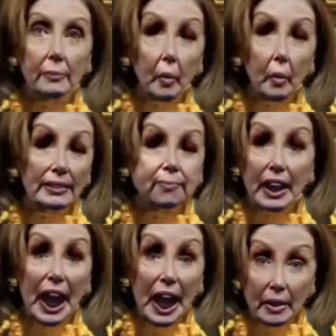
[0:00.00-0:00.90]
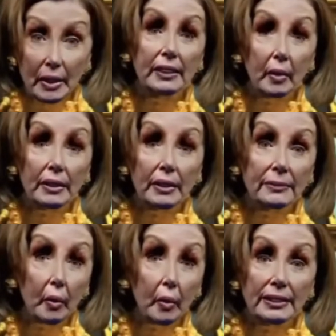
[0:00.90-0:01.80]
if a hundred Trump
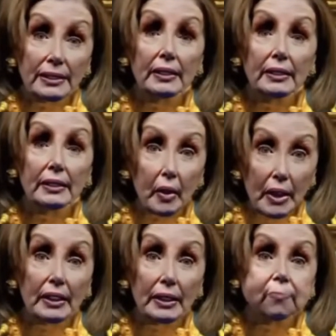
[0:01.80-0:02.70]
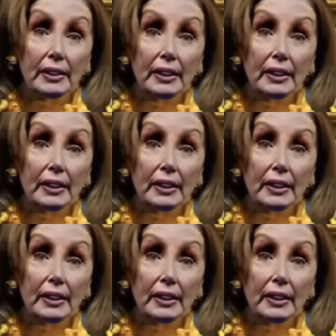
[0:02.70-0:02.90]
supporters stood up to me?